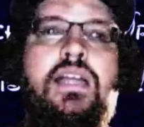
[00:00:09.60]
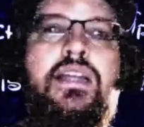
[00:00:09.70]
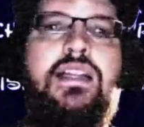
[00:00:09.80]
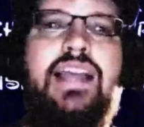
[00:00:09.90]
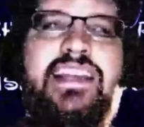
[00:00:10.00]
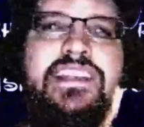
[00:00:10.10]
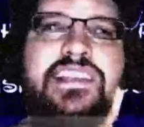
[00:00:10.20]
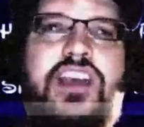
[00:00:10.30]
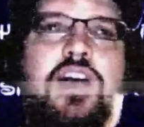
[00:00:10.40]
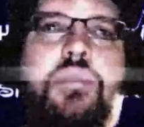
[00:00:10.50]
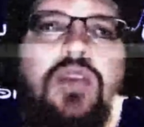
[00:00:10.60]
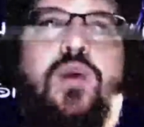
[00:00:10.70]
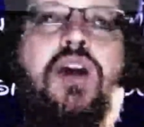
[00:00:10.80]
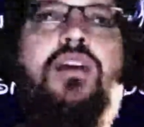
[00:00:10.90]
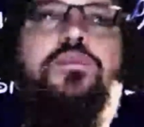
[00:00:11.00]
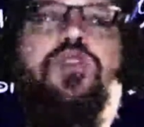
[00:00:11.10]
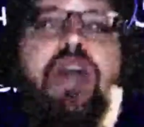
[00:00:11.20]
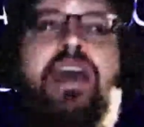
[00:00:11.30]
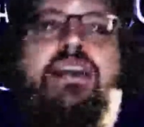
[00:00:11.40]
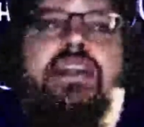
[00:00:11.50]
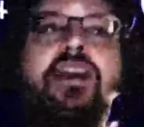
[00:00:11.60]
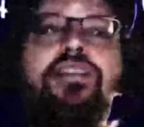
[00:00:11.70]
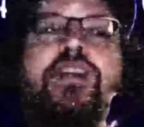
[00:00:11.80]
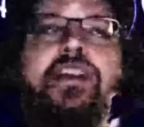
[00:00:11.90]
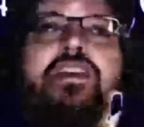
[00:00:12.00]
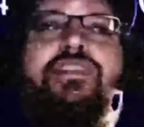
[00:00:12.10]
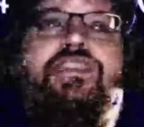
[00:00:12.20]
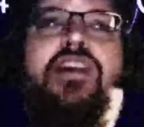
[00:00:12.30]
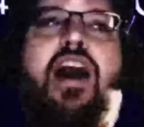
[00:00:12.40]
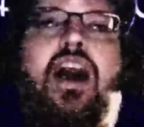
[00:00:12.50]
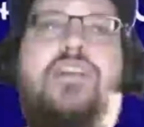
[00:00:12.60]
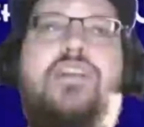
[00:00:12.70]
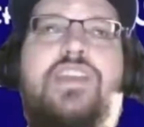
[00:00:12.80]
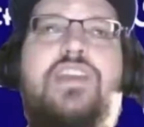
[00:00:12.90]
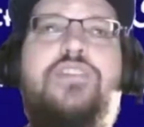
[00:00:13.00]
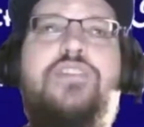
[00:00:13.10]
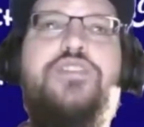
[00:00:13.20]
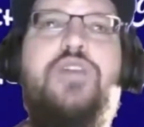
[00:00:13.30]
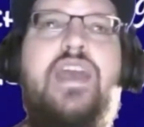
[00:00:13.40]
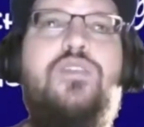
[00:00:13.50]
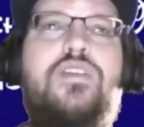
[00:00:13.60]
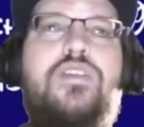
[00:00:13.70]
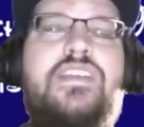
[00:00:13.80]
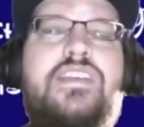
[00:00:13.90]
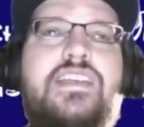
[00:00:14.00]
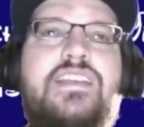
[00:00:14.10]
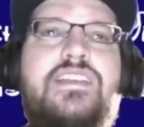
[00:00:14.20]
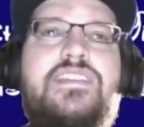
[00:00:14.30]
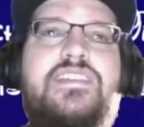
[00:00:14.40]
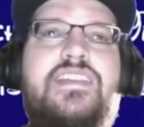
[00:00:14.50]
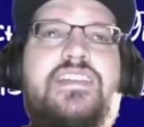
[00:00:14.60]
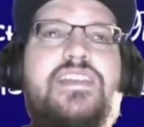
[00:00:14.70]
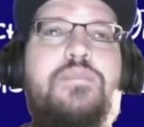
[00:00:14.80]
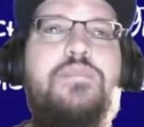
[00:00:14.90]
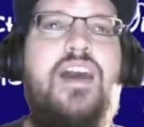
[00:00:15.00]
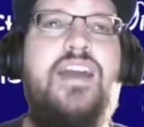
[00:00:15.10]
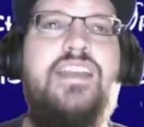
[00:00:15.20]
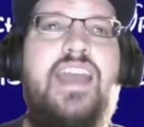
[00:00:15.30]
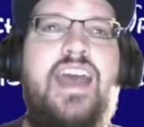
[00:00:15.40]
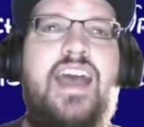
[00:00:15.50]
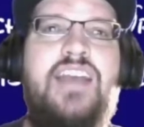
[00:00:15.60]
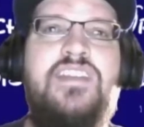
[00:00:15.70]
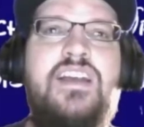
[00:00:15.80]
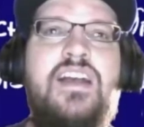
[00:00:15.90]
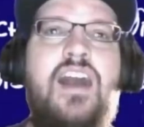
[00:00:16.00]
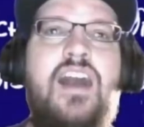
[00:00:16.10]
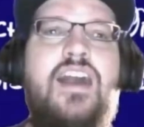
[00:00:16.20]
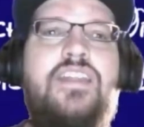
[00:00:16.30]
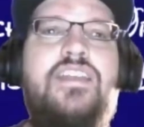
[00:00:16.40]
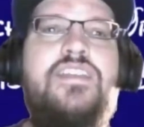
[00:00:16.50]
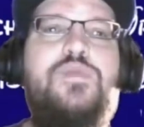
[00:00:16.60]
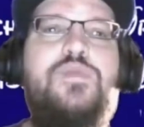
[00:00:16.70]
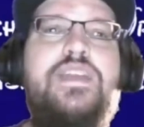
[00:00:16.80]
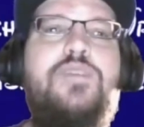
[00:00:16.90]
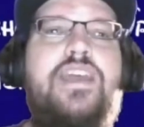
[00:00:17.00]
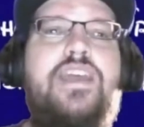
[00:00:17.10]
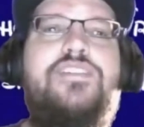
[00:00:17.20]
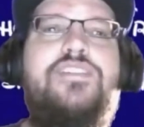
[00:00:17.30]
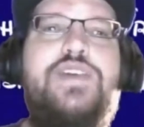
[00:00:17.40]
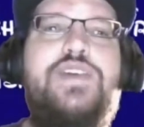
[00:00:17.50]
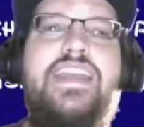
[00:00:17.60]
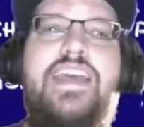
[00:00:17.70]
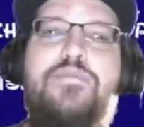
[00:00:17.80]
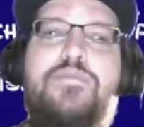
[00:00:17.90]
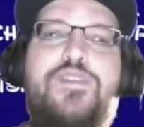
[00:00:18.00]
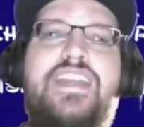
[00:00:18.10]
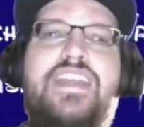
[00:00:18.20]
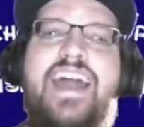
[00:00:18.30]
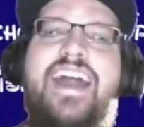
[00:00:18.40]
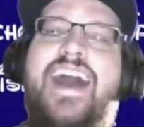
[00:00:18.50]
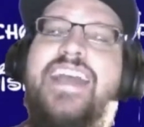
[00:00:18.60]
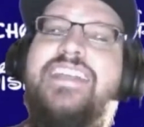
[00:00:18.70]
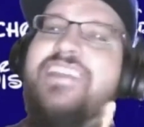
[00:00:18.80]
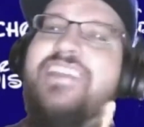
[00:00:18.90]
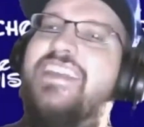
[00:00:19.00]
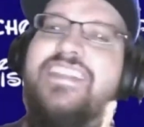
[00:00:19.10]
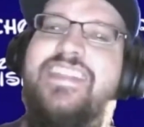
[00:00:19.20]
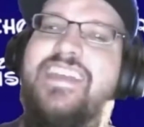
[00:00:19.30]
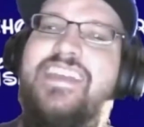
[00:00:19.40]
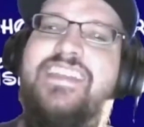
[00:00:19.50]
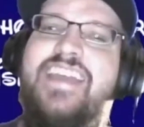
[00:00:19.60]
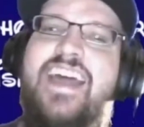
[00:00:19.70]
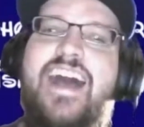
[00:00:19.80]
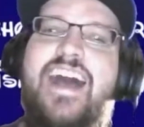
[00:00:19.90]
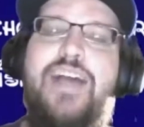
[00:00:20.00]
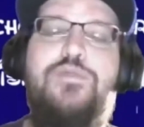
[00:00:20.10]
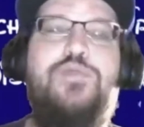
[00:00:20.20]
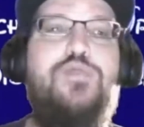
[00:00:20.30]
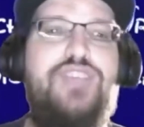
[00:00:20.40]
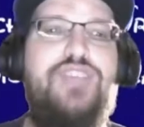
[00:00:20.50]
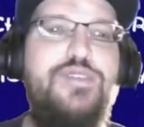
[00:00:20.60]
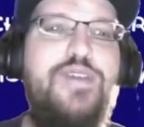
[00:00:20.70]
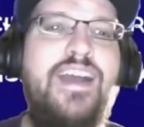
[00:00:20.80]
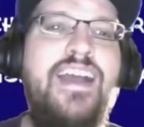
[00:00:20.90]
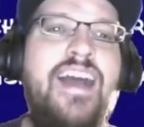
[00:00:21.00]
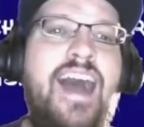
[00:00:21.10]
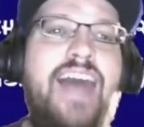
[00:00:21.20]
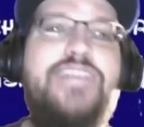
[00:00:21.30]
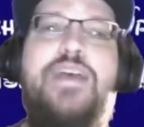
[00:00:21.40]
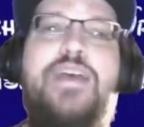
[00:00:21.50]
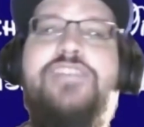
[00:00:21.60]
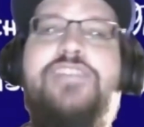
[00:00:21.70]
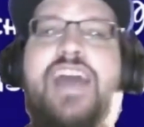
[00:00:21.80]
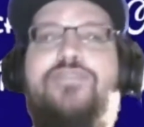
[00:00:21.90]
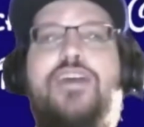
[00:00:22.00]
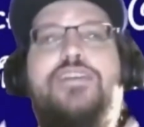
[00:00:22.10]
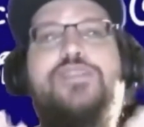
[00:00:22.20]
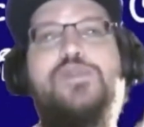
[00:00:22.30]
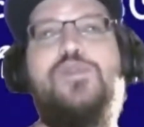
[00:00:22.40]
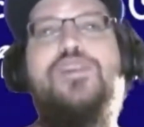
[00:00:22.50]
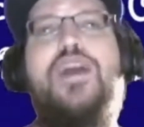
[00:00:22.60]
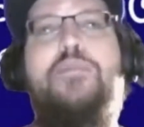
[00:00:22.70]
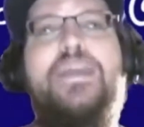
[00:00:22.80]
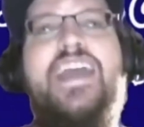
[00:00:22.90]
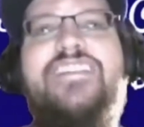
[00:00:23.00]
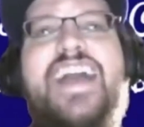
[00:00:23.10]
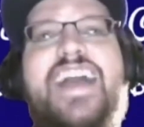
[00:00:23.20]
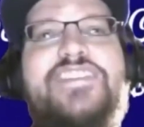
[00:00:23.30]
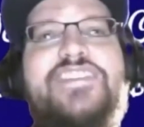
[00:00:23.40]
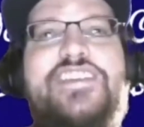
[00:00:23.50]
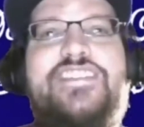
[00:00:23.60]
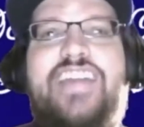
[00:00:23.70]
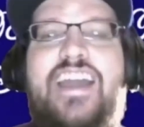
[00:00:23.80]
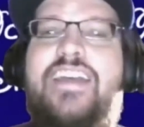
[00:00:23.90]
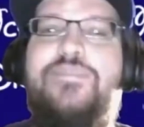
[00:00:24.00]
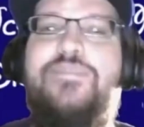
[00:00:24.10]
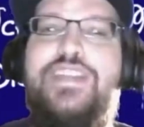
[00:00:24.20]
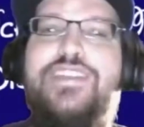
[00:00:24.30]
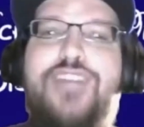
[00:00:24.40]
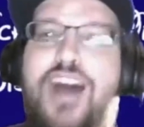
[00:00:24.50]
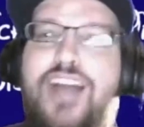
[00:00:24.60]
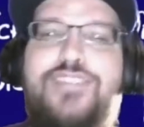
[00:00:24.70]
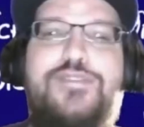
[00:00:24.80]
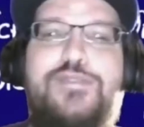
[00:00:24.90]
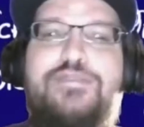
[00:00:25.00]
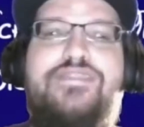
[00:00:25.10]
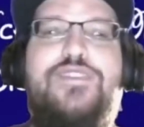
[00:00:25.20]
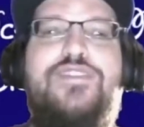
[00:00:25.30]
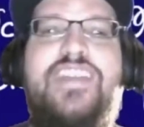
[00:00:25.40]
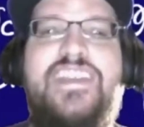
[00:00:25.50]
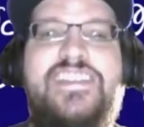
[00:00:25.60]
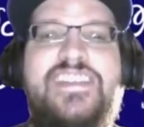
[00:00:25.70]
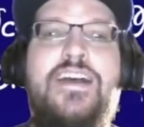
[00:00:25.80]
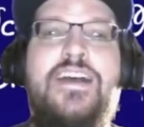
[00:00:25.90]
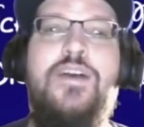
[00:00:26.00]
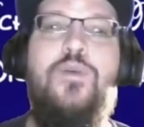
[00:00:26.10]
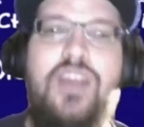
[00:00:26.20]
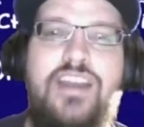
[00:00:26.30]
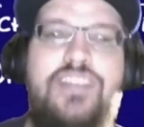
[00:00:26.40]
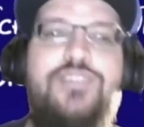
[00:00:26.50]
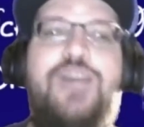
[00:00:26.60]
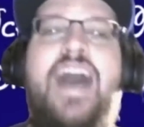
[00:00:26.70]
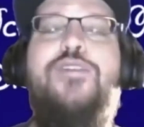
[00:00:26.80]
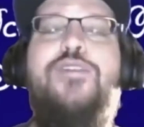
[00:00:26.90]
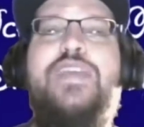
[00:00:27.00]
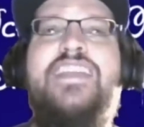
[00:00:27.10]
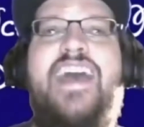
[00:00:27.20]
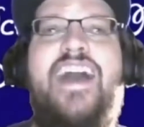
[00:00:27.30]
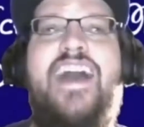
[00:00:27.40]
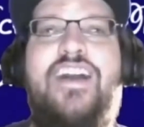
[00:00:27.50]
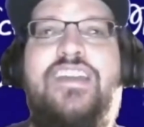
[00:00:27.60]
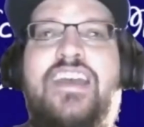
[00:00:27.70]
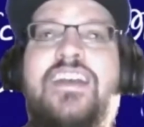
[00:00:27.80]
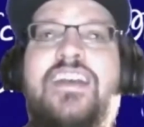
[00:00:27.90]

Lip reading: Ladies and gentlemen, welcome to another edition of the Ocho and Ortiz Disney podcast. On this week, we are doing a movie that I didn't think that I would review, especially after I swore up and down last year that I would not do a review of this. We're going to do Halloweentown.